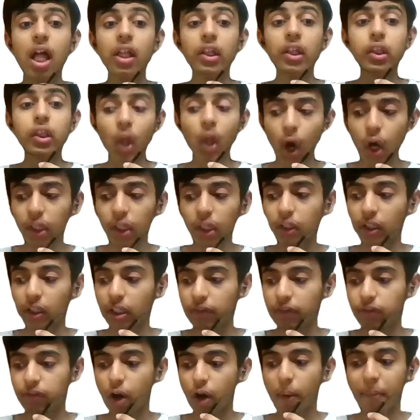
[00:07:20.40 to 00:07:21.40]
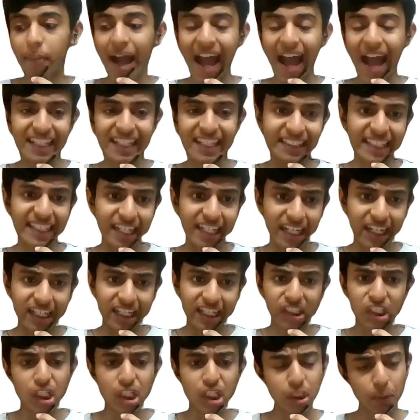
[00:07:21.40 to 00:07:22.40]
non-uniform
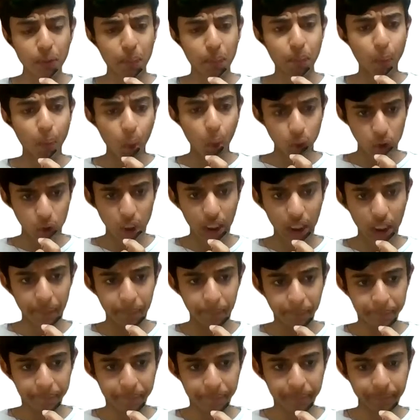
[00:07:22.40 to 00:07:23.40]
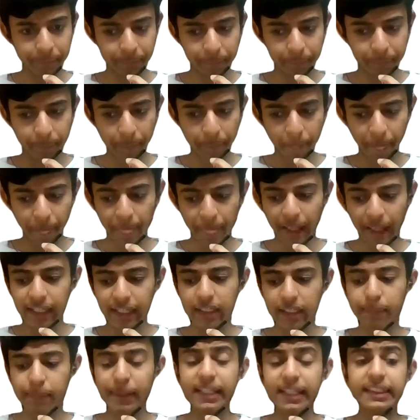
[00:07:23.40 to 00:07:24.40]
accelerated motion.
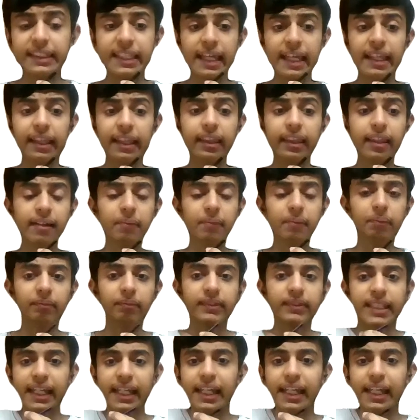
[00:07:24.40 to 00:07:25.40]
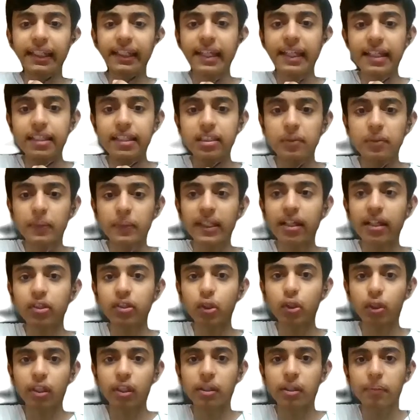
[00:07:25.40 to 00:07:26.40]
It means in the second case, we are
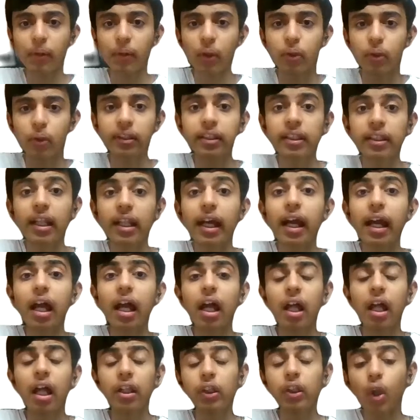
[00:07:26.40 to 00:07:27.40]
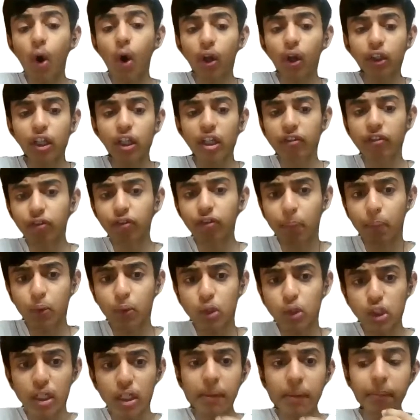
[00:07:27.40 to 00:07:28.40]
talking about the non-uniform
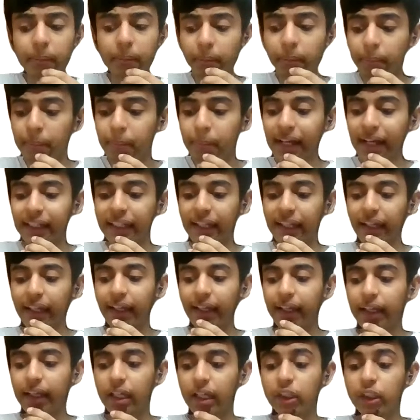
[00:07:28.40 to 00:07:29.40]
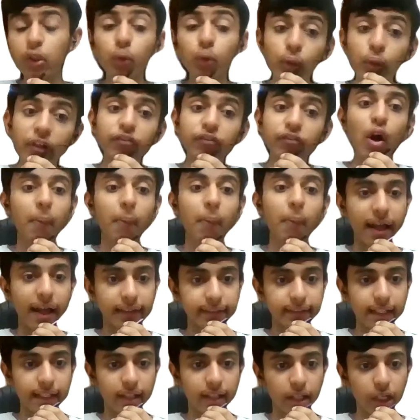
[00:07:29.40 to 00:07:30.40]
motion, but uniform
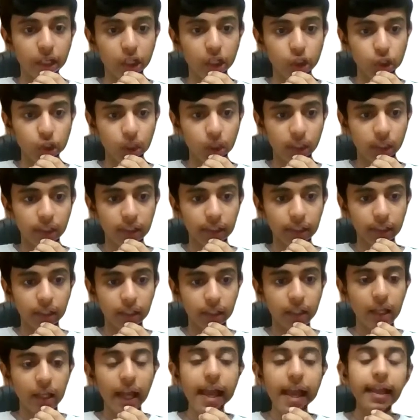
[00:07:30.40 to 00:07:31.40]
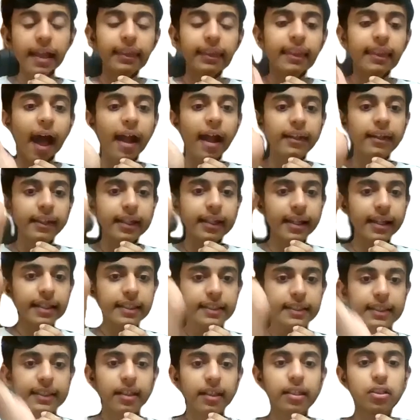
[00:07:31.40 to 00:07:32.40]
acceleration. In that
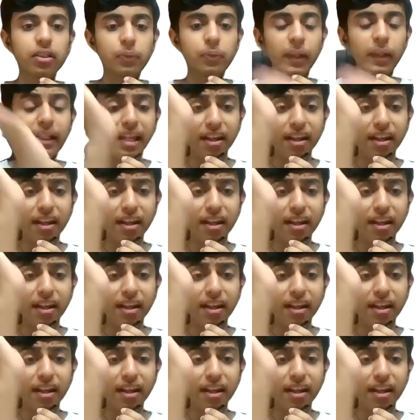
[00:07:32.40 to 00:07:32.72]
case, it will